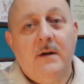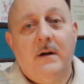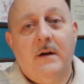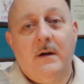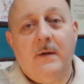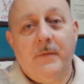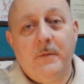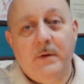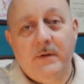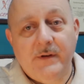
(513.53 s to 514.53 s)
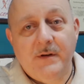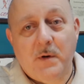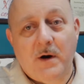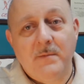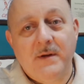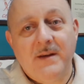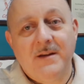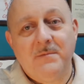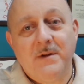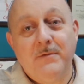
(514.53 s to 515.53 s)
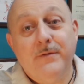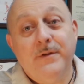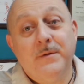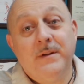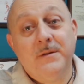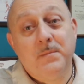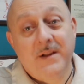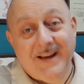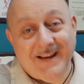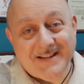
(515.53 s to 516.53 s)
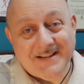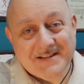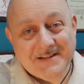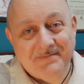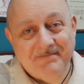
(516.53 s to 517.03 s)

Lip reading: the building department can be reviewing the plans.